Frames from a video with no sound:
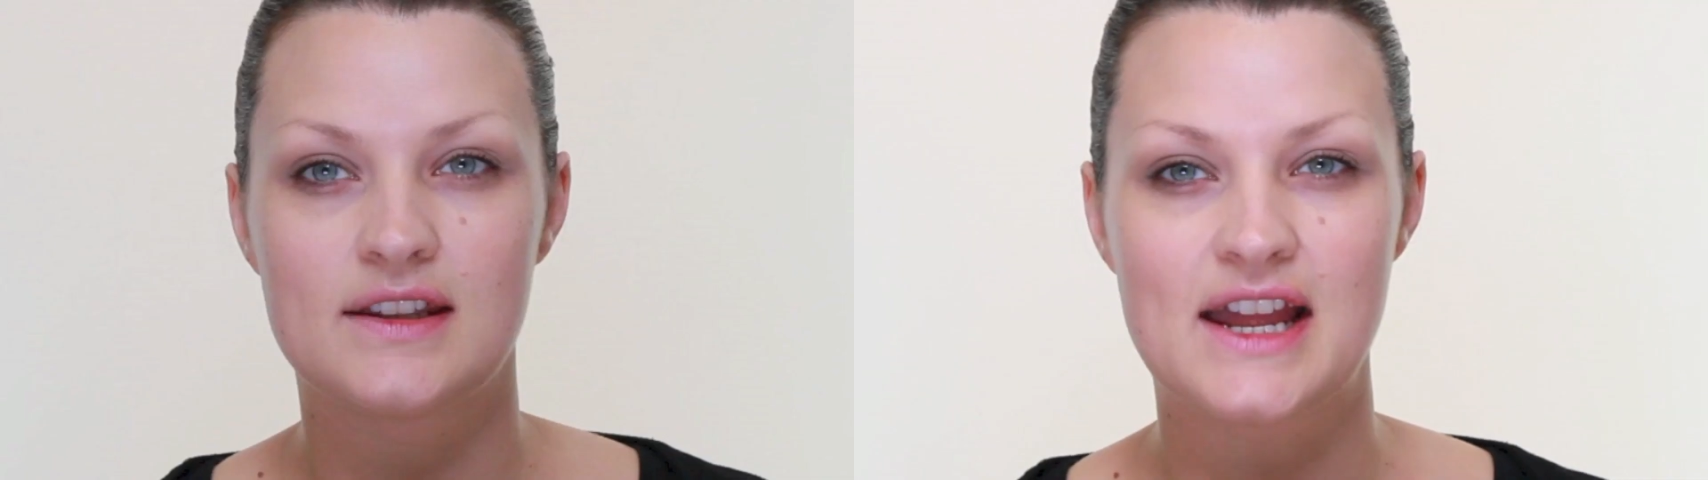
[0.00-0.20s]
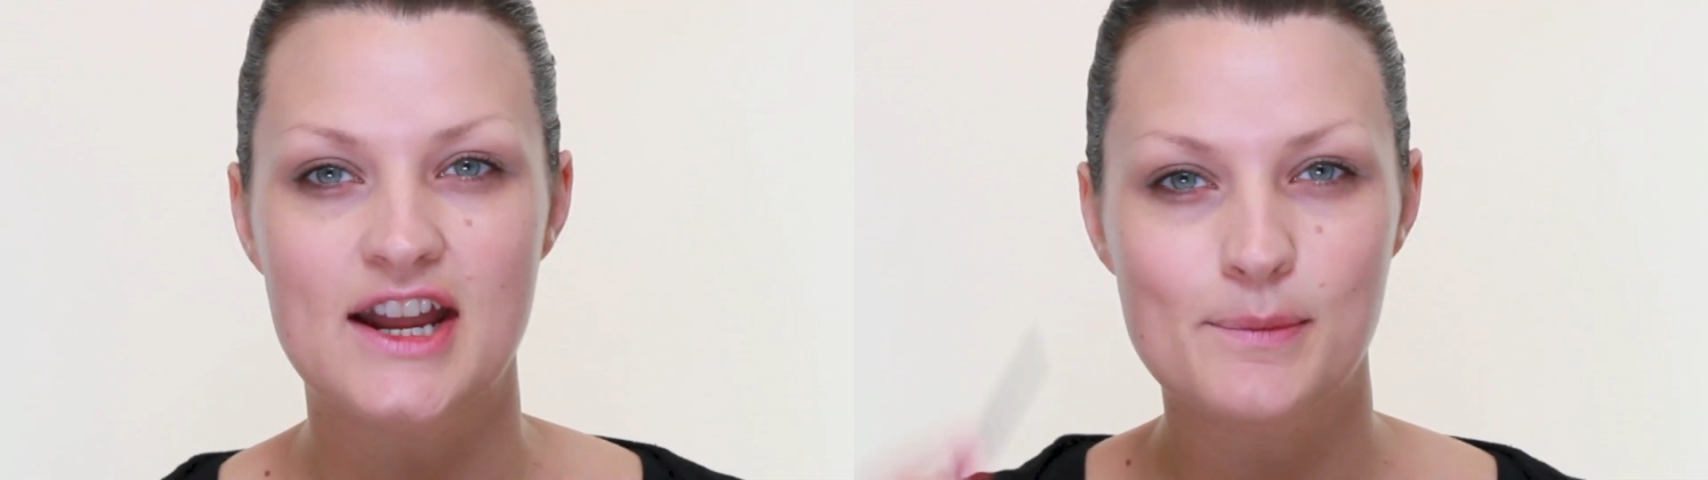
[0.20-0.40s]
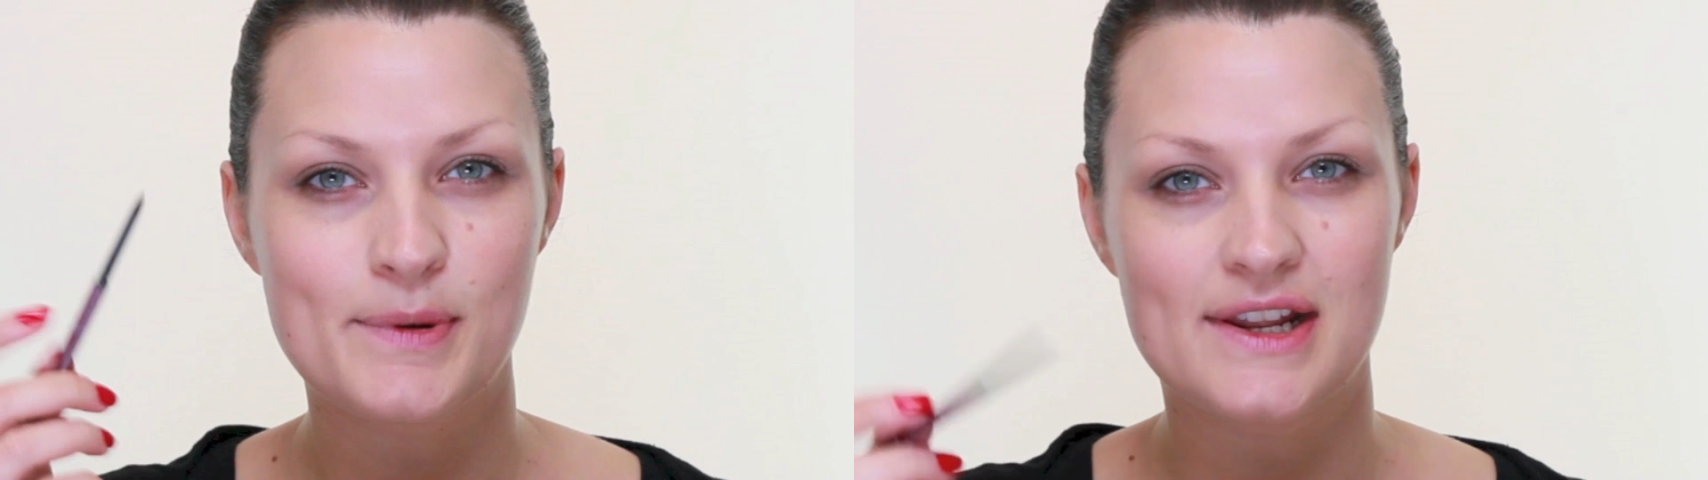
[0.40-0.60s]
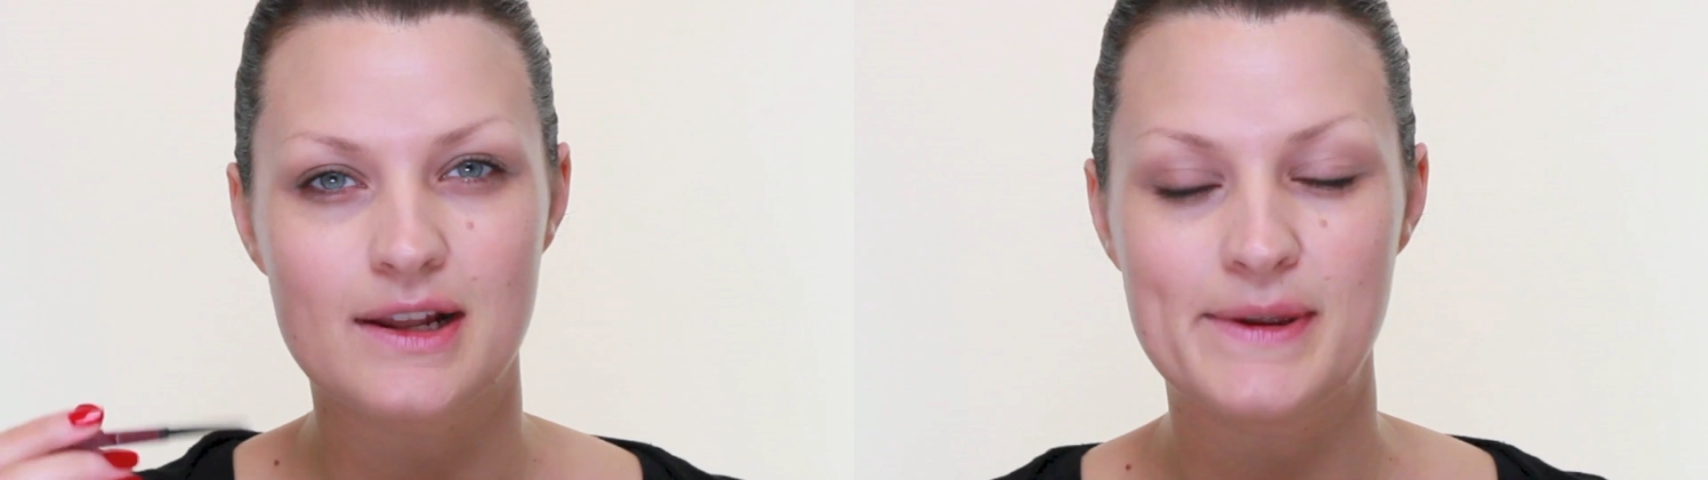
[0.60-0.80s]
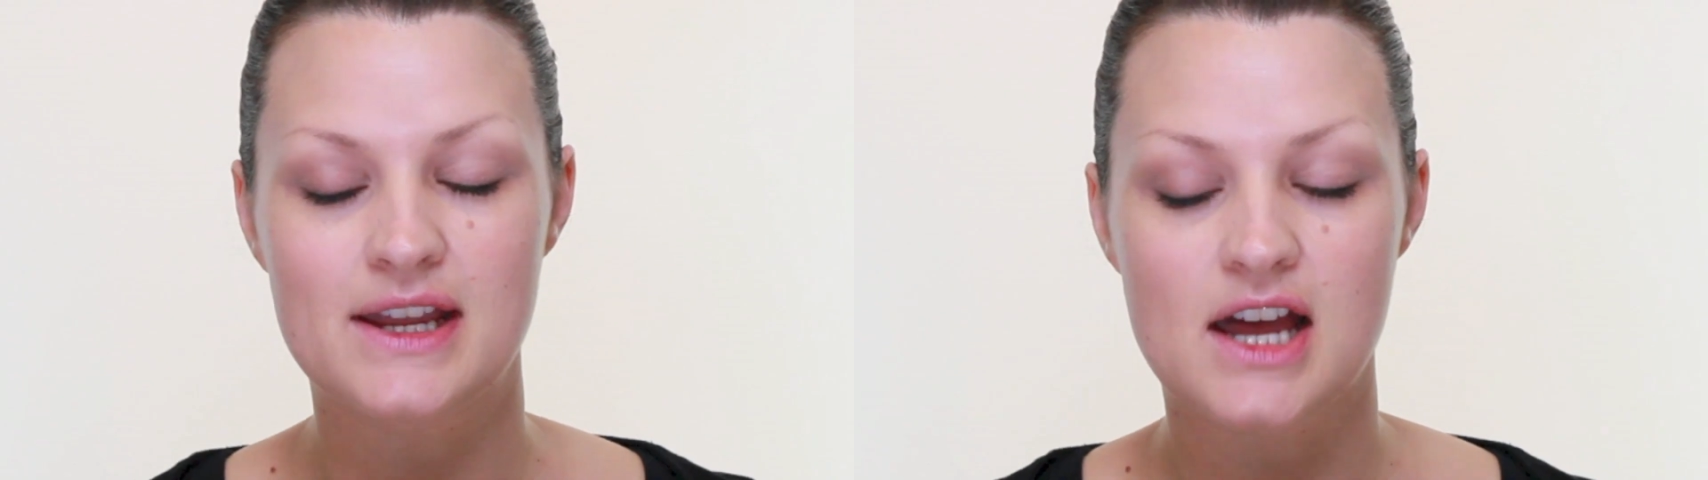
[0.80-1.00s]
Now I'm going to put a
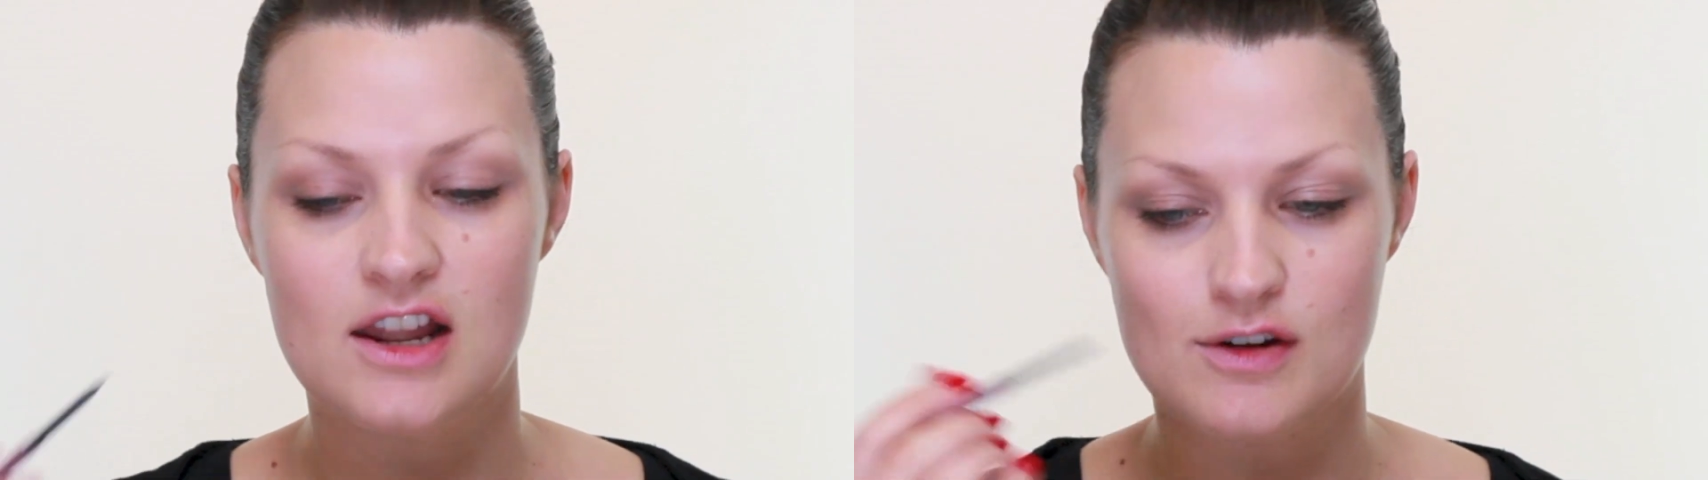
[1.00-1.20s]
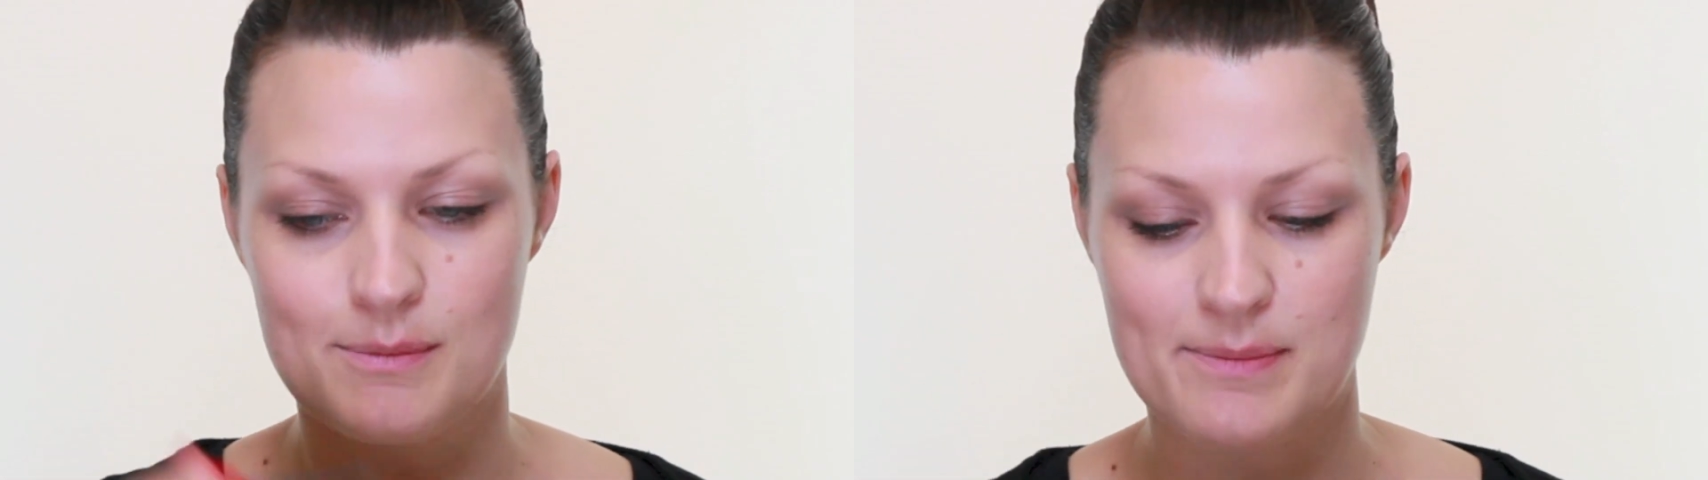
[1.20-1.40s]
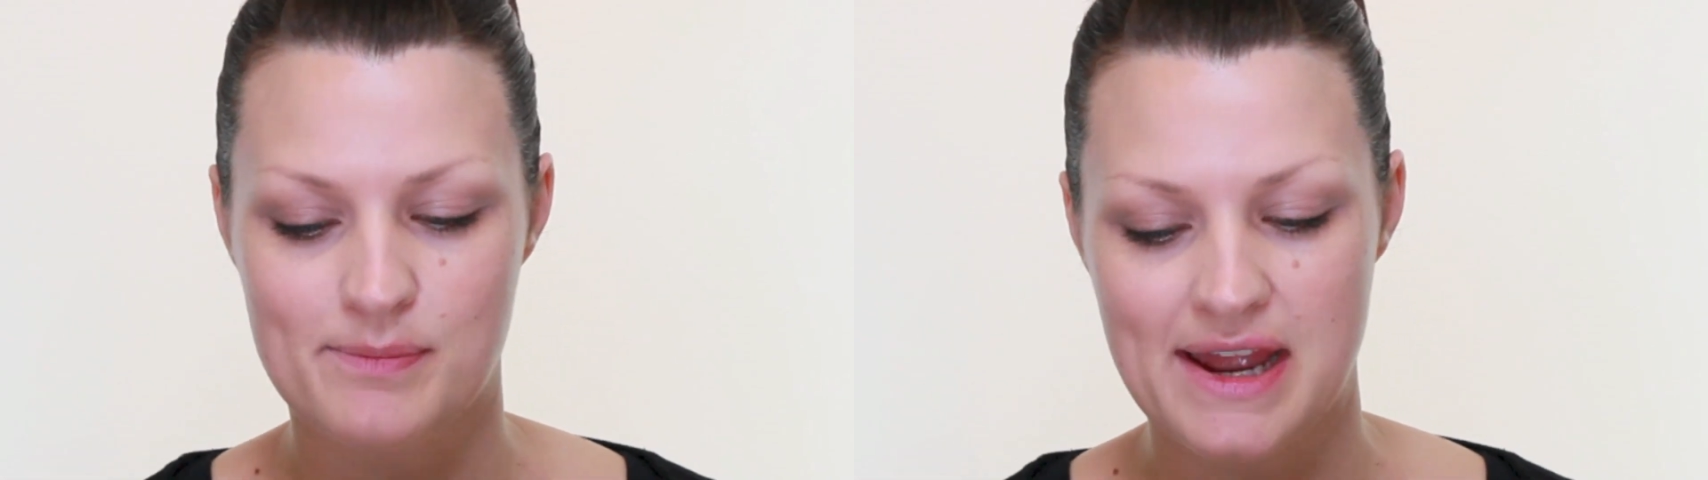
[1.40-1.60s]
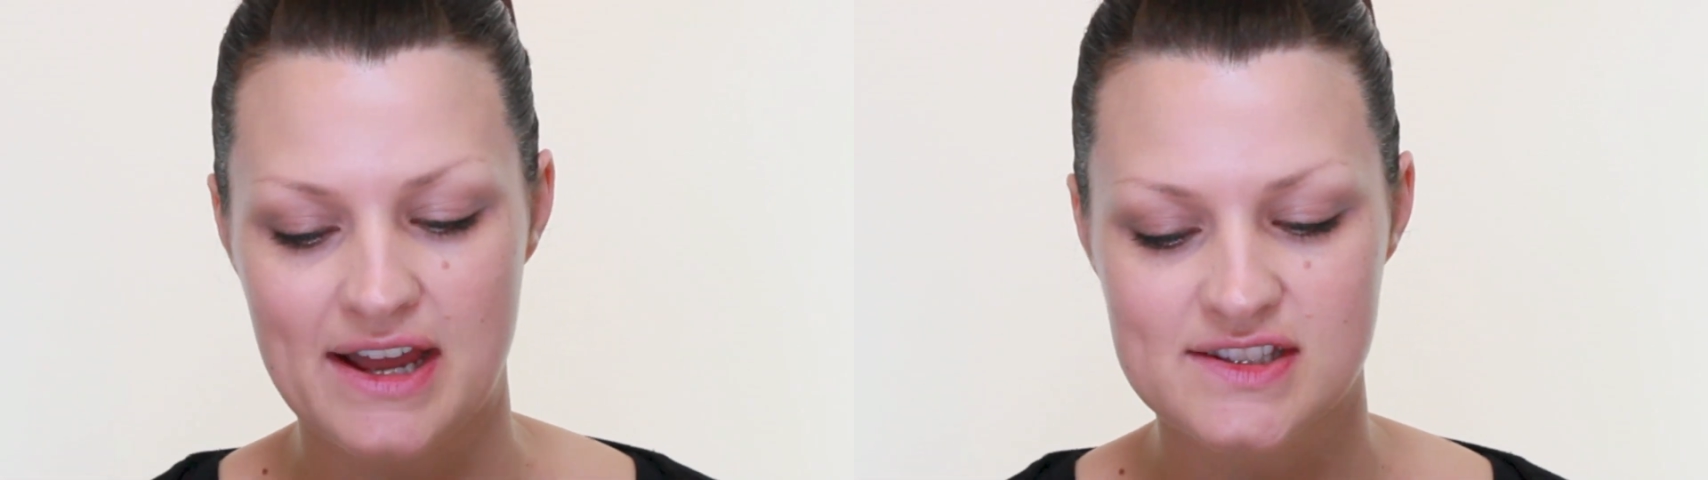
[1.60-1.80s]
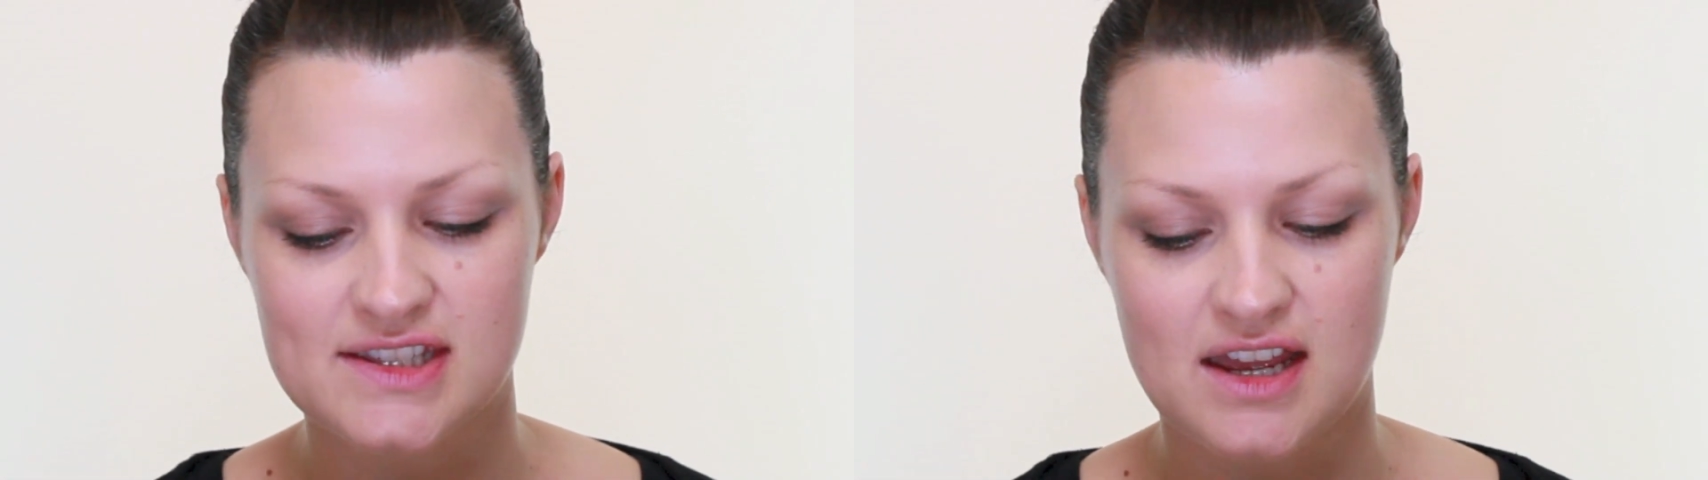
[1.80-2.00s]
little bit of colour on my brows.